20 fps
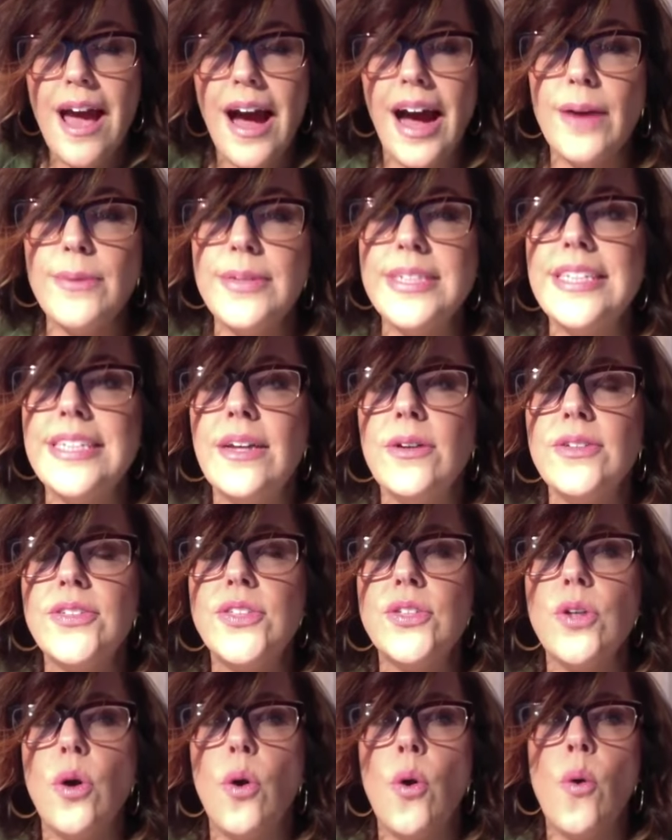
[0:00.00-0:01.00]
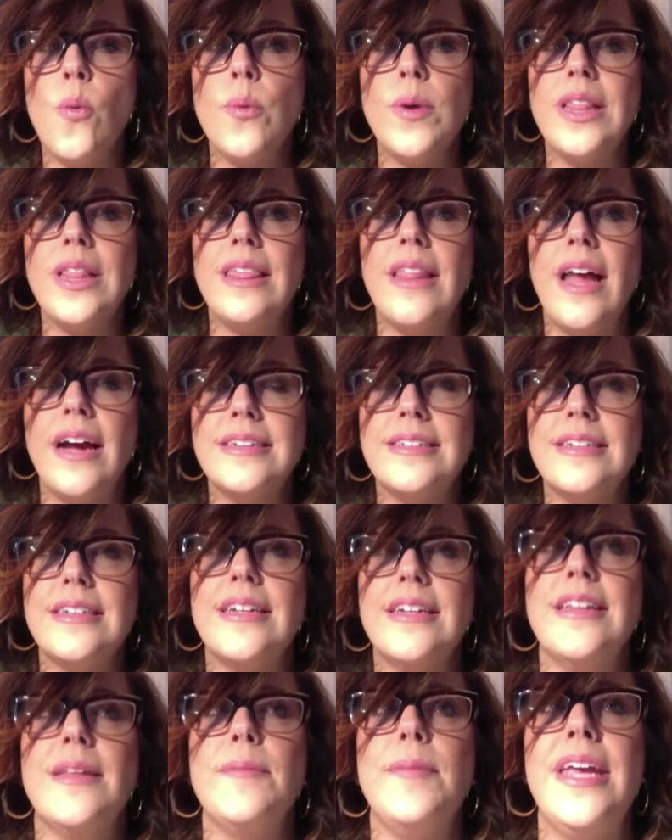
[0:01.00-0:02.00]
I was so reluctant
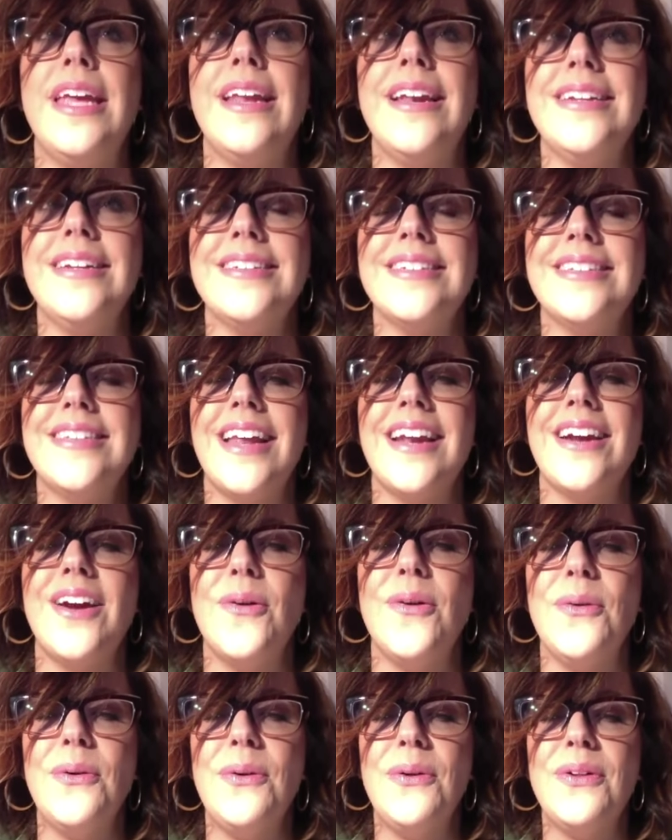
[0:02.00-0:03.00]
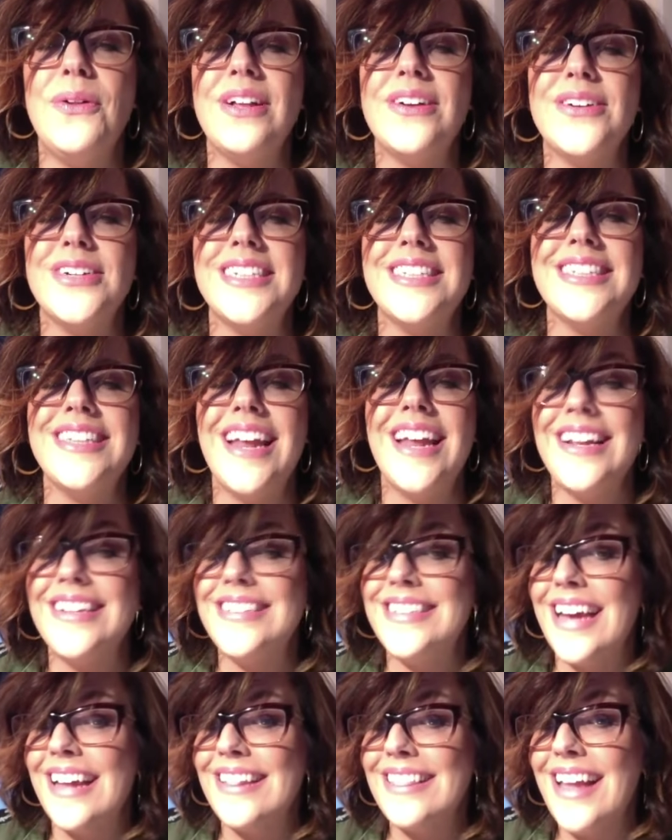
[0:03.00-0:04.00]
in the beginning to set a goal or set a
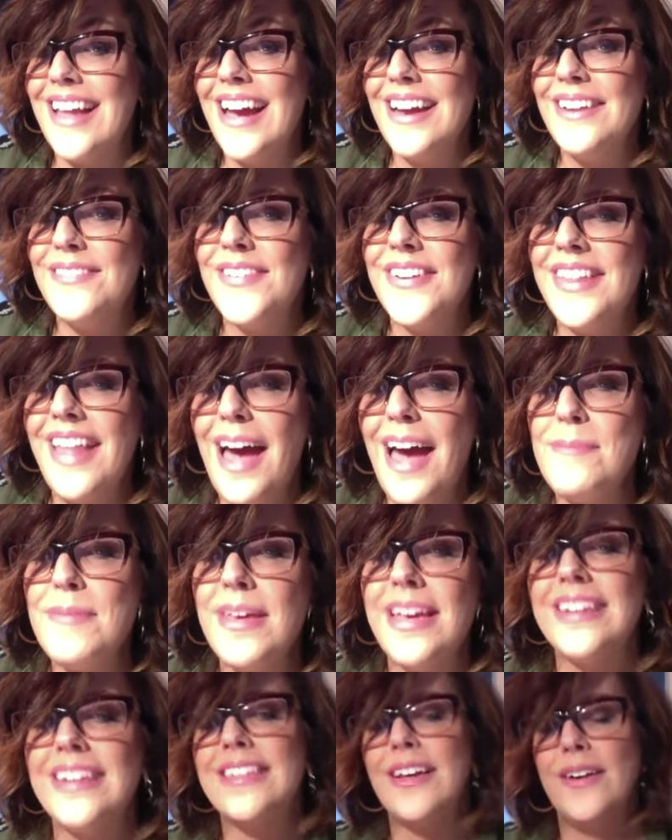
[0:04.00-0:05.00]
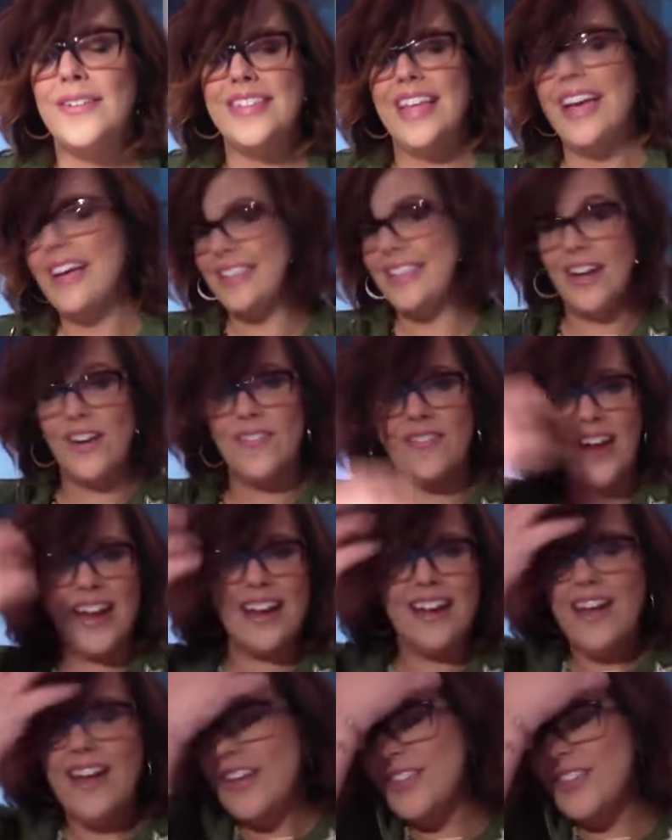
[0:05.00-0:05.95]
deadline for that because I was like terrified.